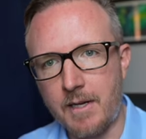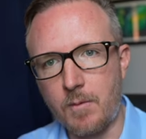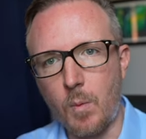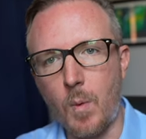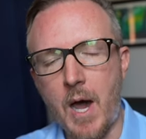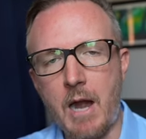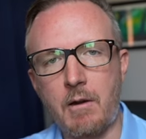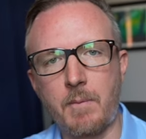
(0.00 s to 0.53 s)
and
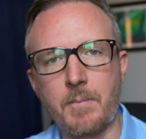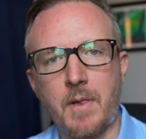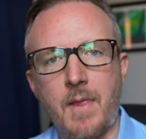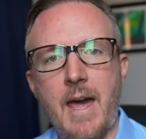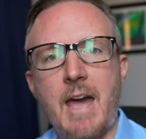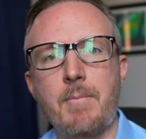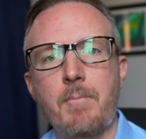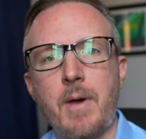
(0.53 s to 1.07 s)
wire up the
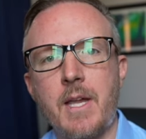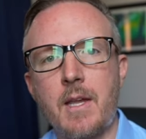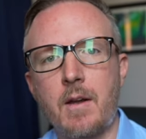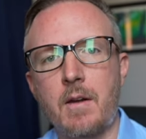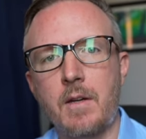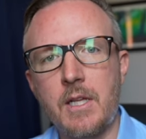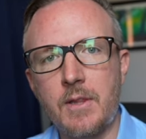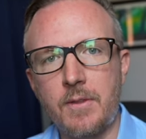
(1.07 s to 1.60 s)
lav mic
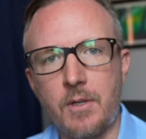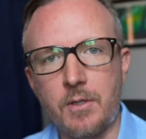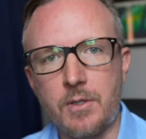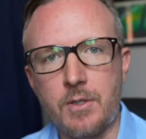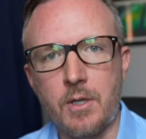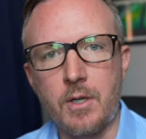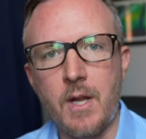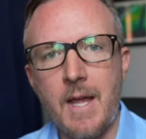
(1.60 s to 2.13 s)
underneath your
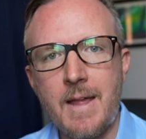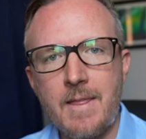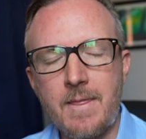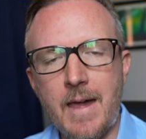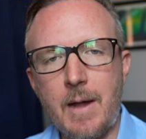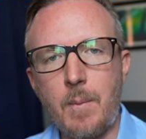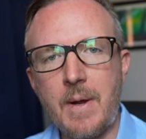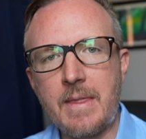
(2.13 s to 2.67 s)
shirt.
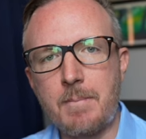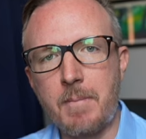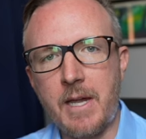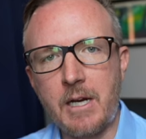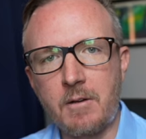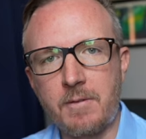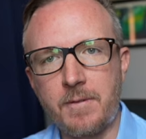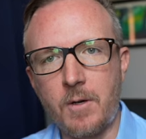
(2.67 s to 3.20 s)
That way the
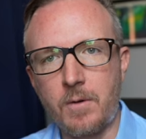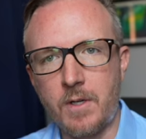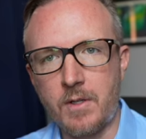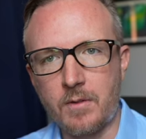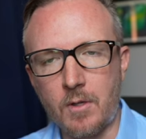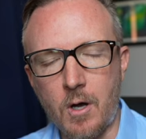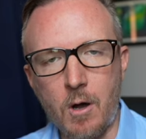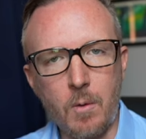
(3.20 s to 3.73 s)
microphone
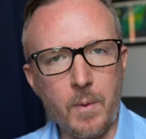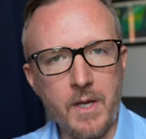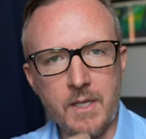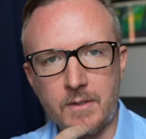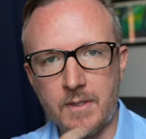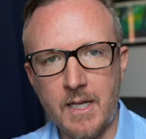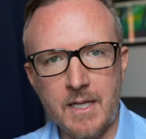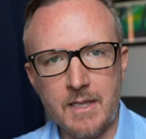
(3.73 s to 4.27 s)
is
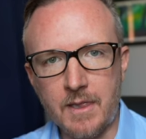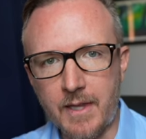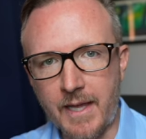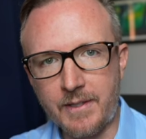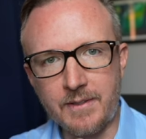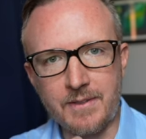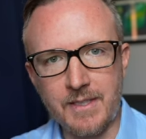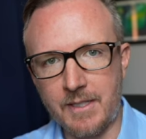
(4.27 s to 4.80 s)
always
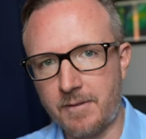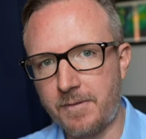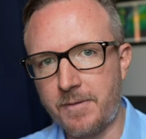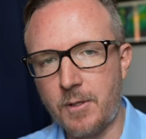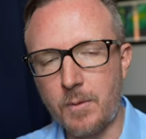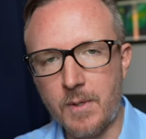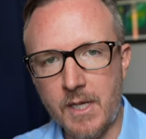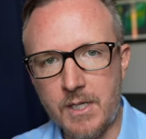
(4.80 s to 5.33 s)
less than a
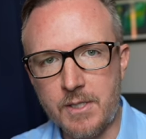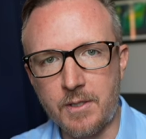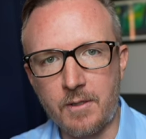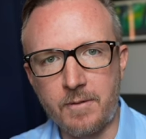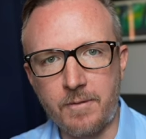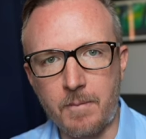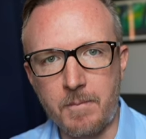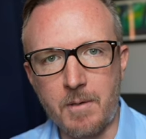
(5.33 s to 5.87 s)
few inches
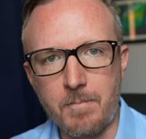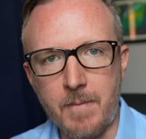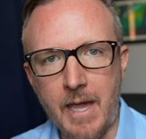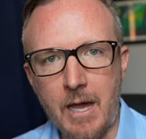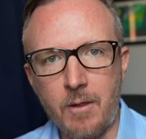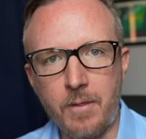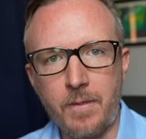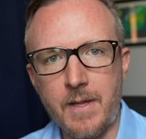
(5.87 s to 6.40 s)
from your
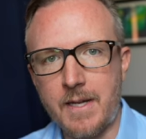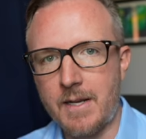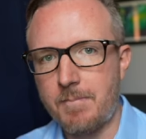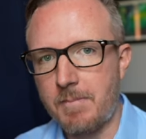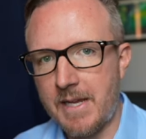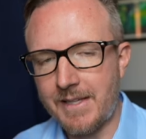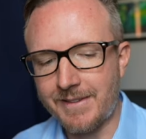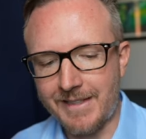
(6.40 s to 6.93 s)
mouth. And it
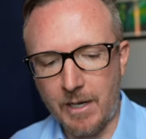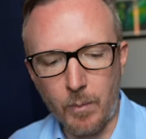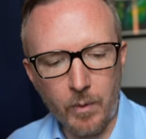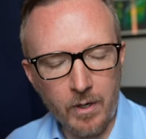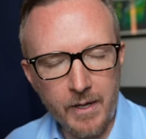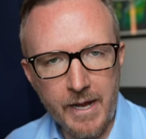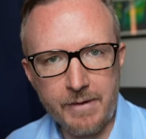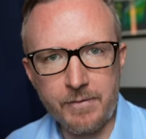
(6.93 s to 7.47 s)
means that
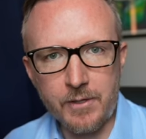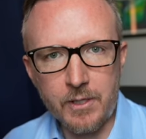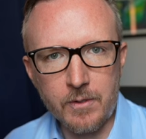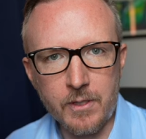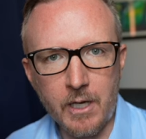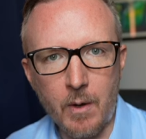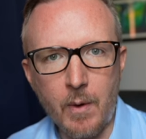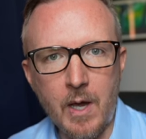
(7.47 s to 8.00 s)
wherever you
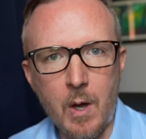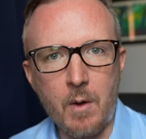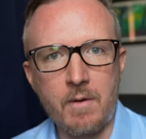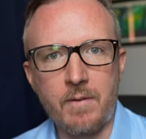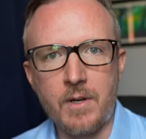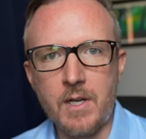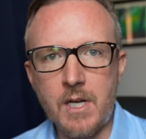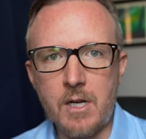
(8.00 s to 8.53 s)
go,
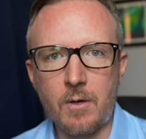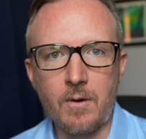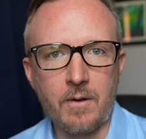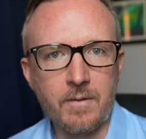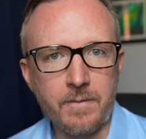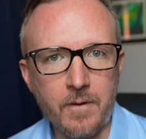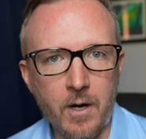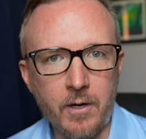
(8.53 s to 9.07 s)
however near or
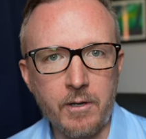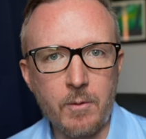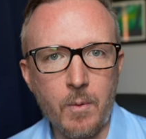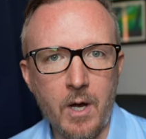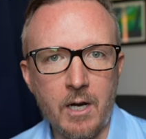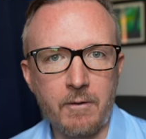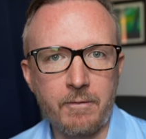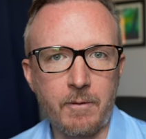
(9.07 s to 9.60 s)
far you
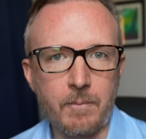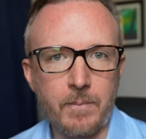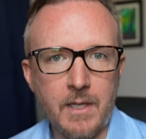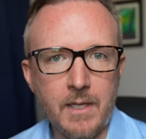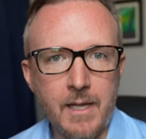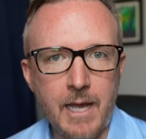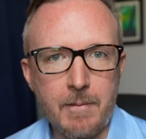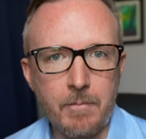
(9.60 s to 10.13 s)
are from the
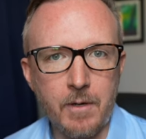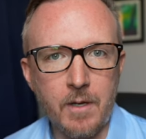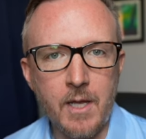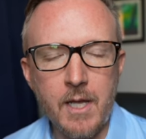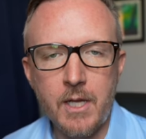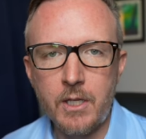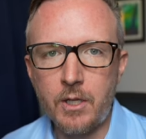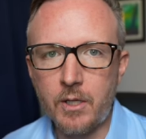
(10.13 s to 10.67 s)
camera,
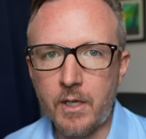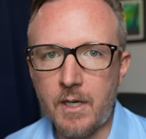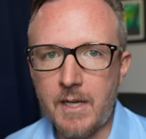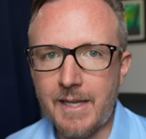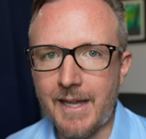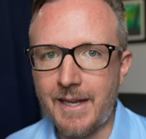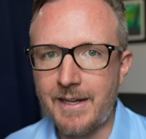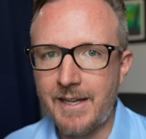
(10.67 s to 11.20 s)
you're gonna
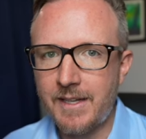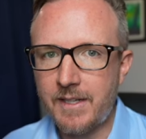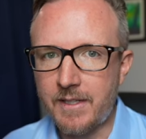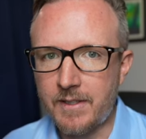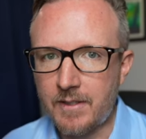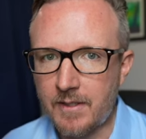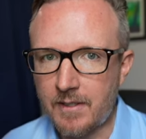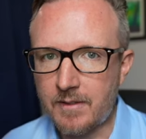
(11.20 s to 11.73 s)
get
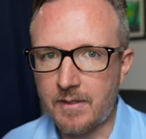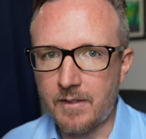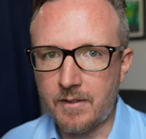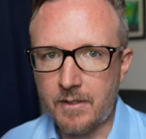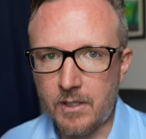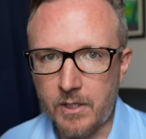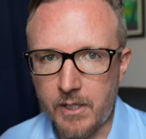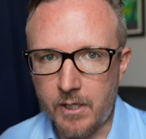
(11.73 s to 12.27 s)
consistent,
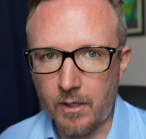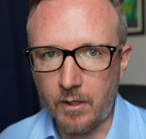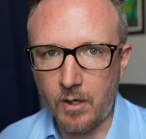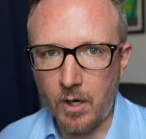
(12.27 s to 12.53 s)
clear